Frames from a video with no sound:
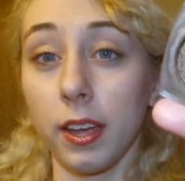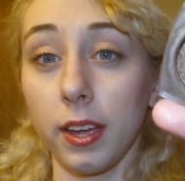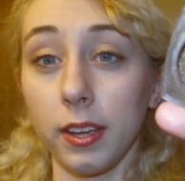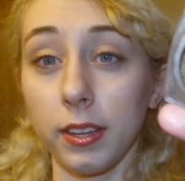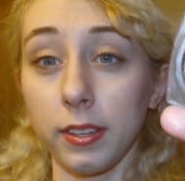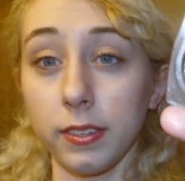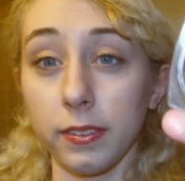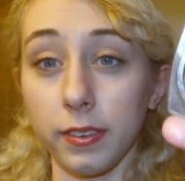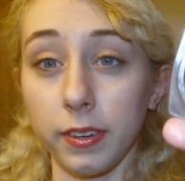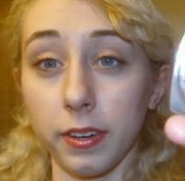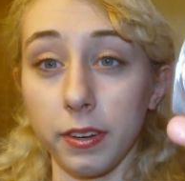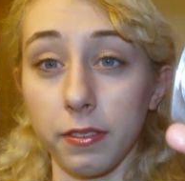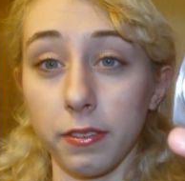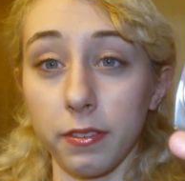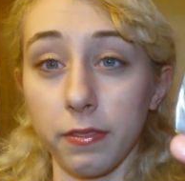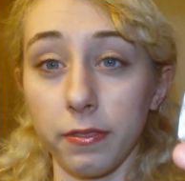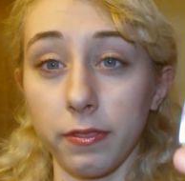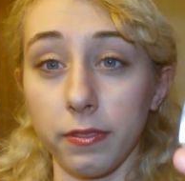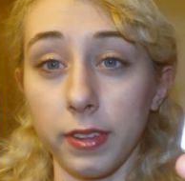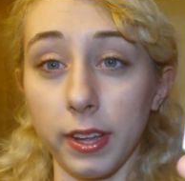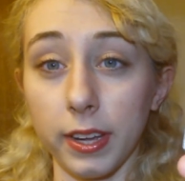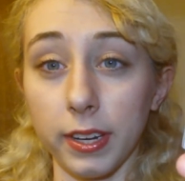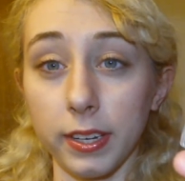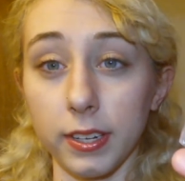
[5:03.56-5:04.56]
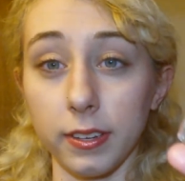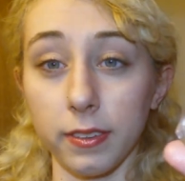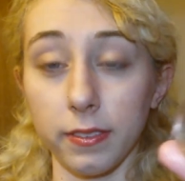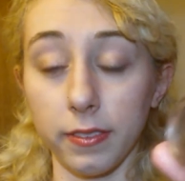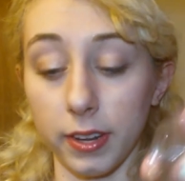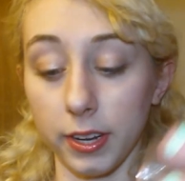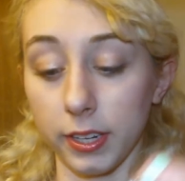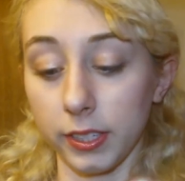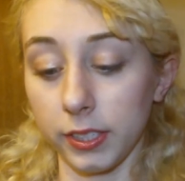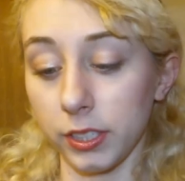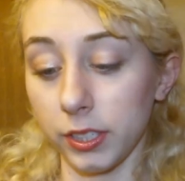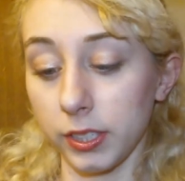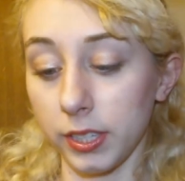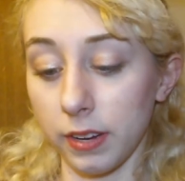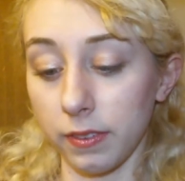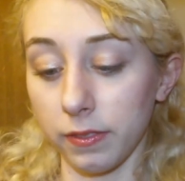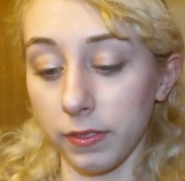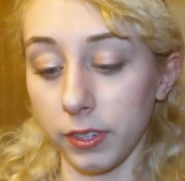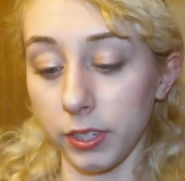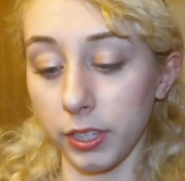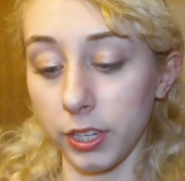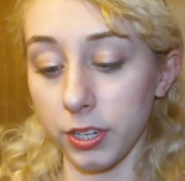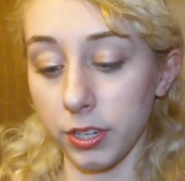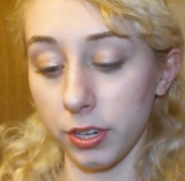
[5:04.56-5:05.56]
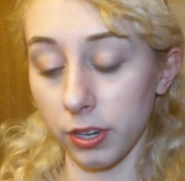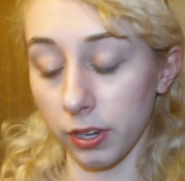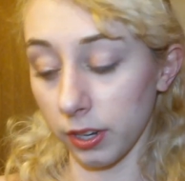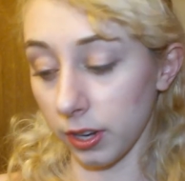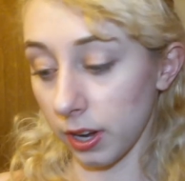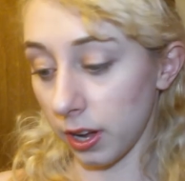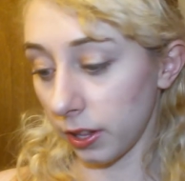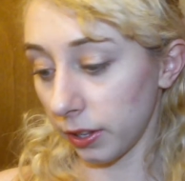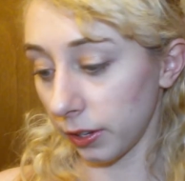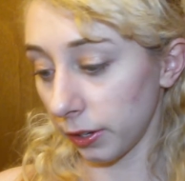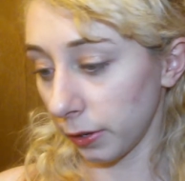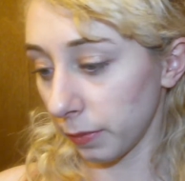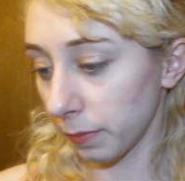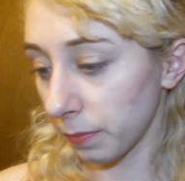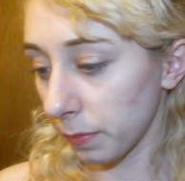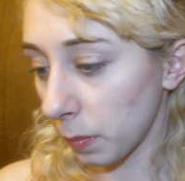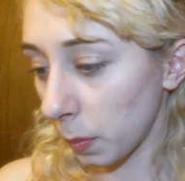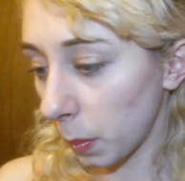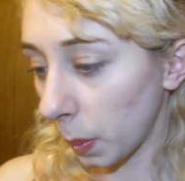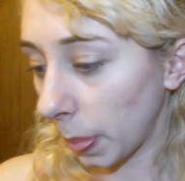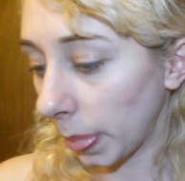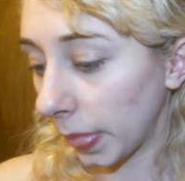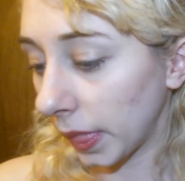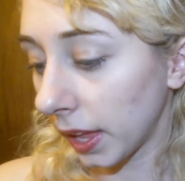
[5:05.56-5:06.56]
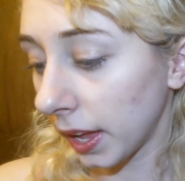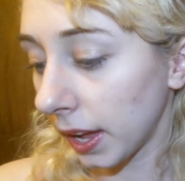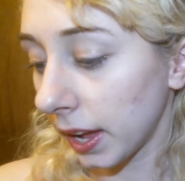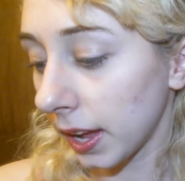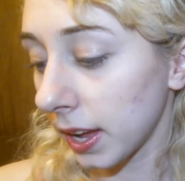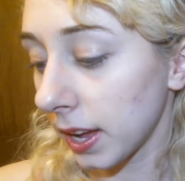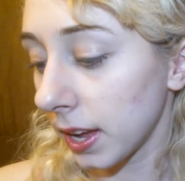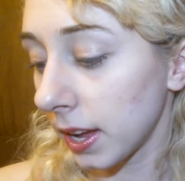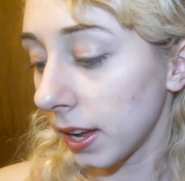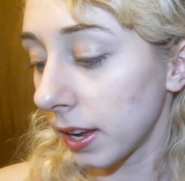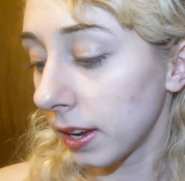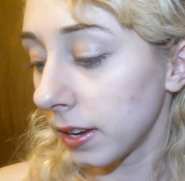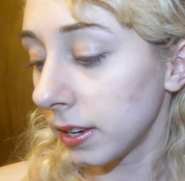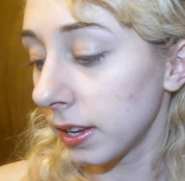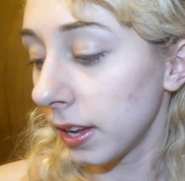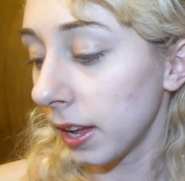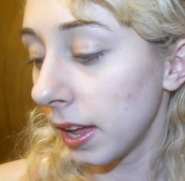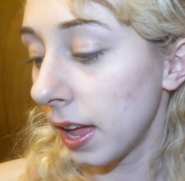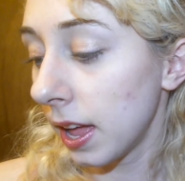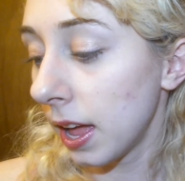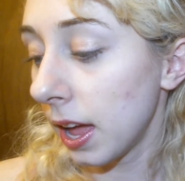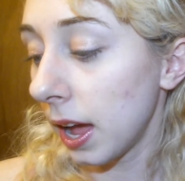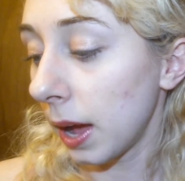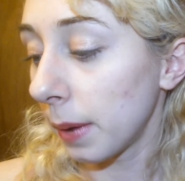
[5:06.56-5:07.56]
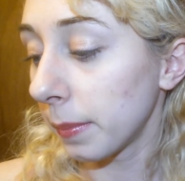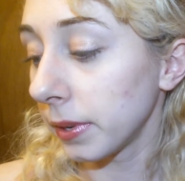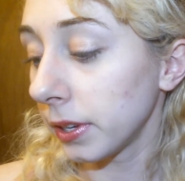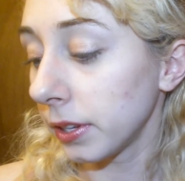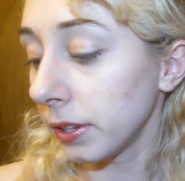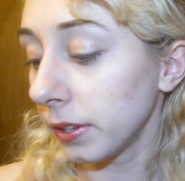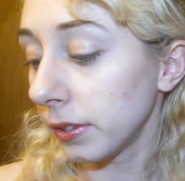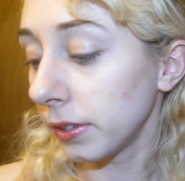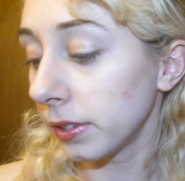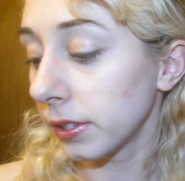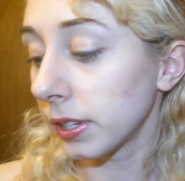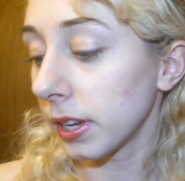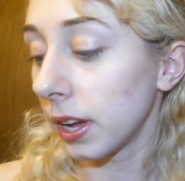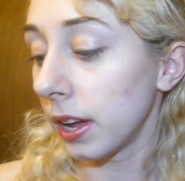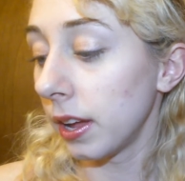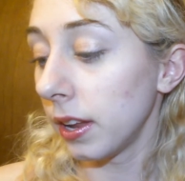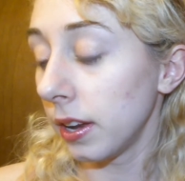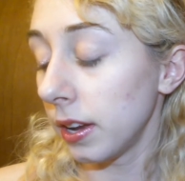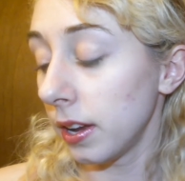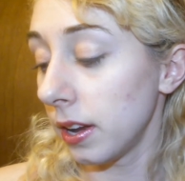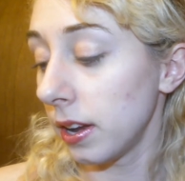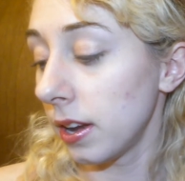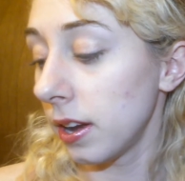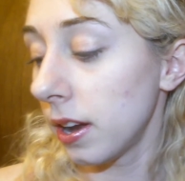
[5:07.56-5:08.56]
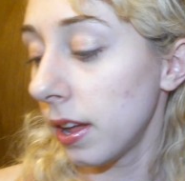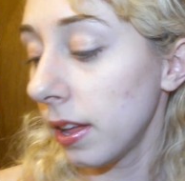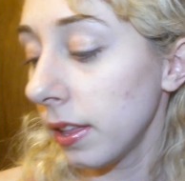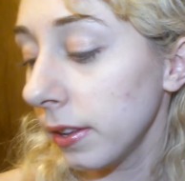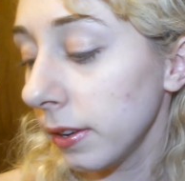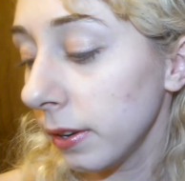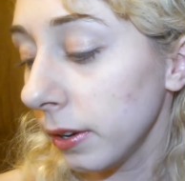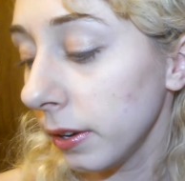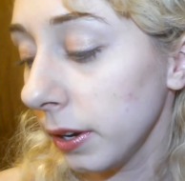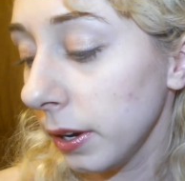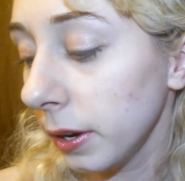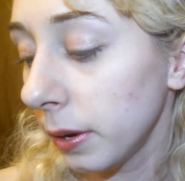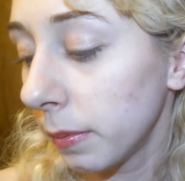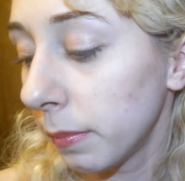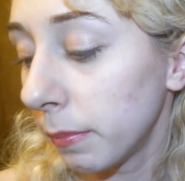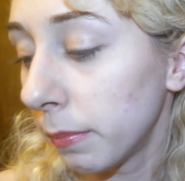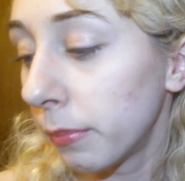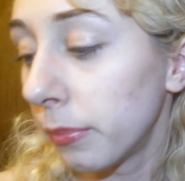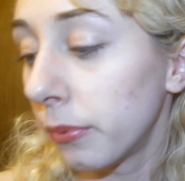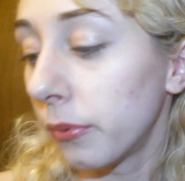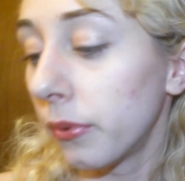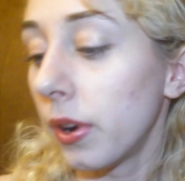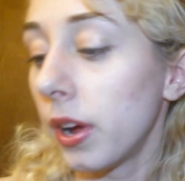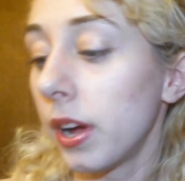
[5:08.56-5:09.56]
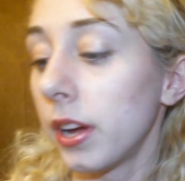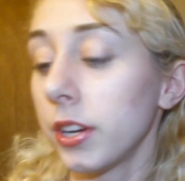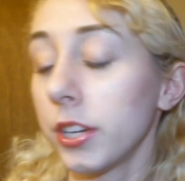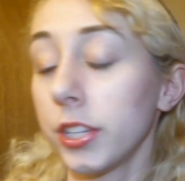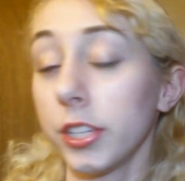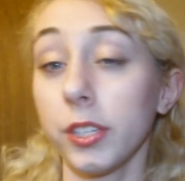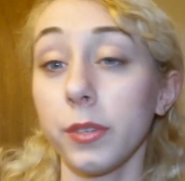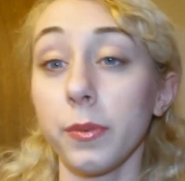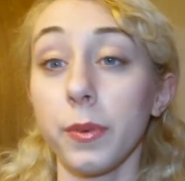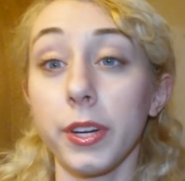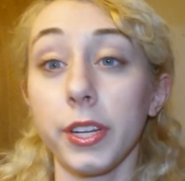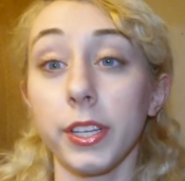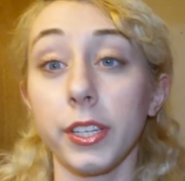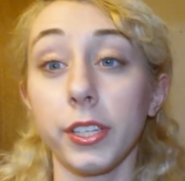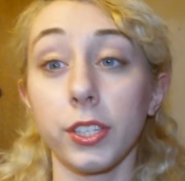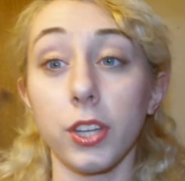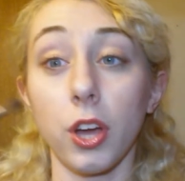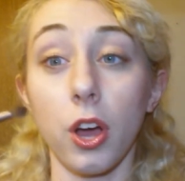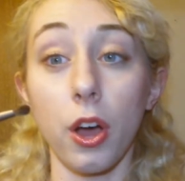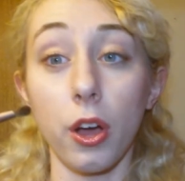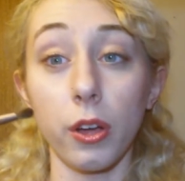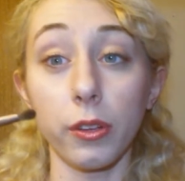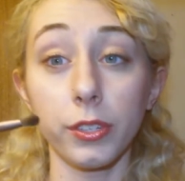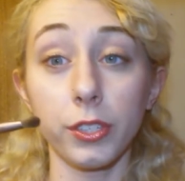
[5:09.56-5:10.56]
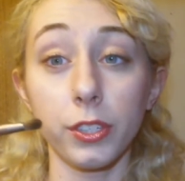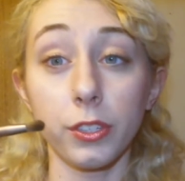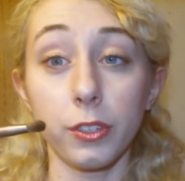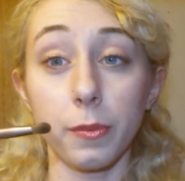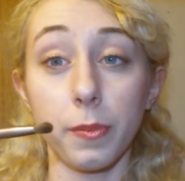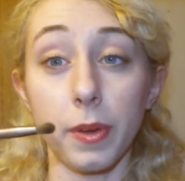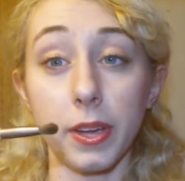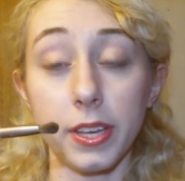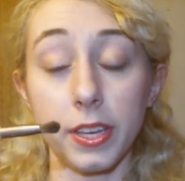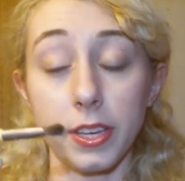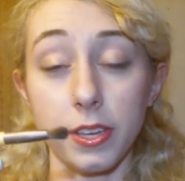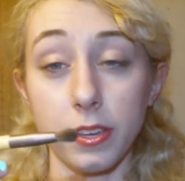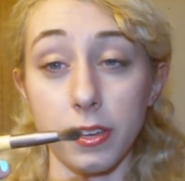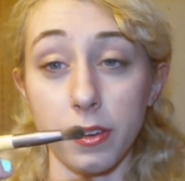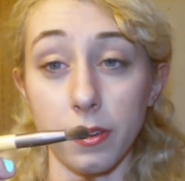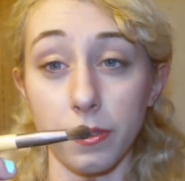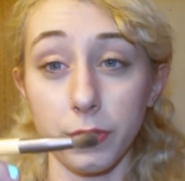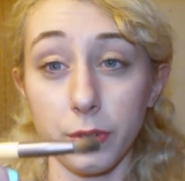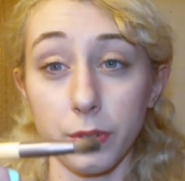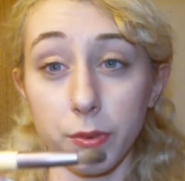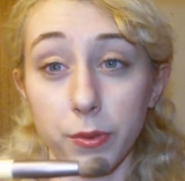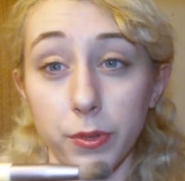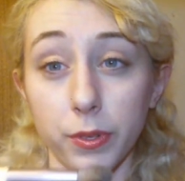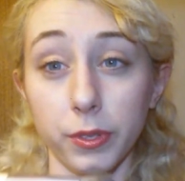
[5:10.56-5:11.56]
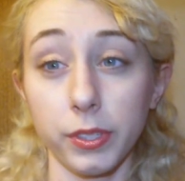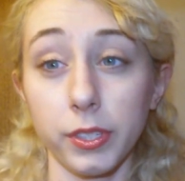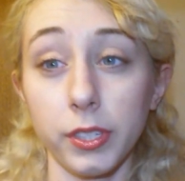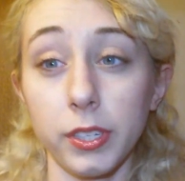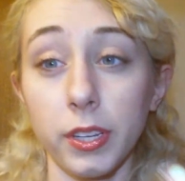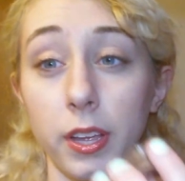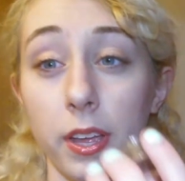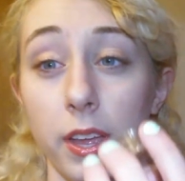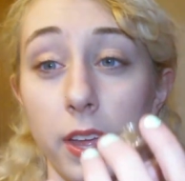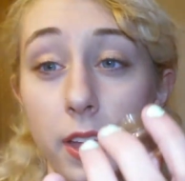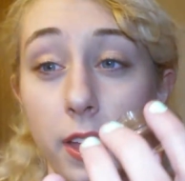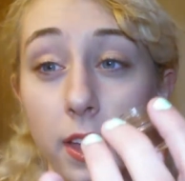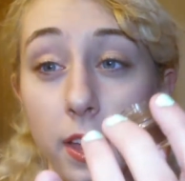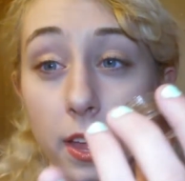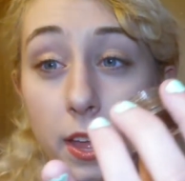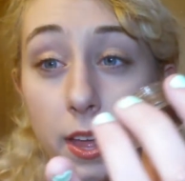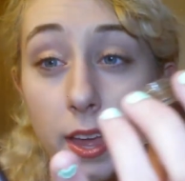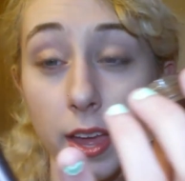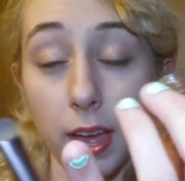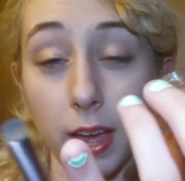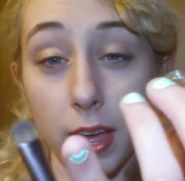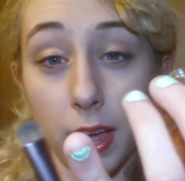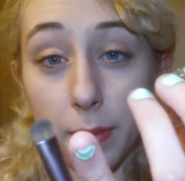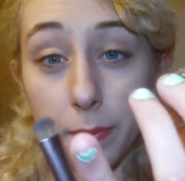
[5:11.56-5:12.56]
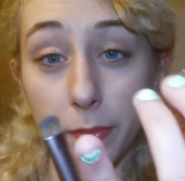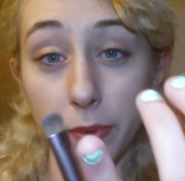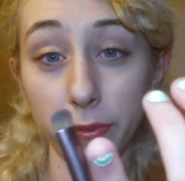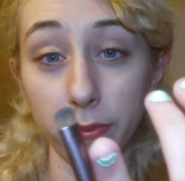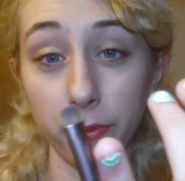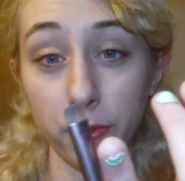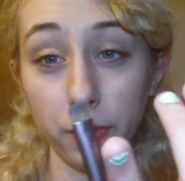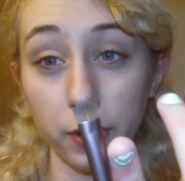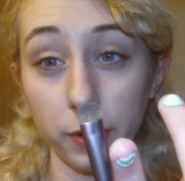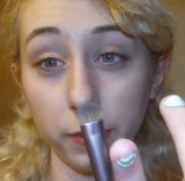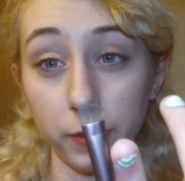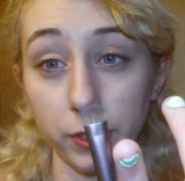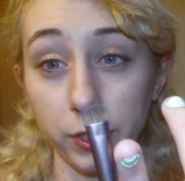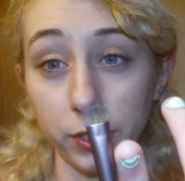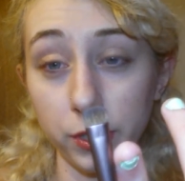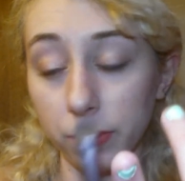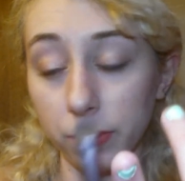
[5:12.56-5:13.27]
it's very reflective, and it's just that really dark color. And I'm going to use another brush. This one is also by Eco Tools. Before I was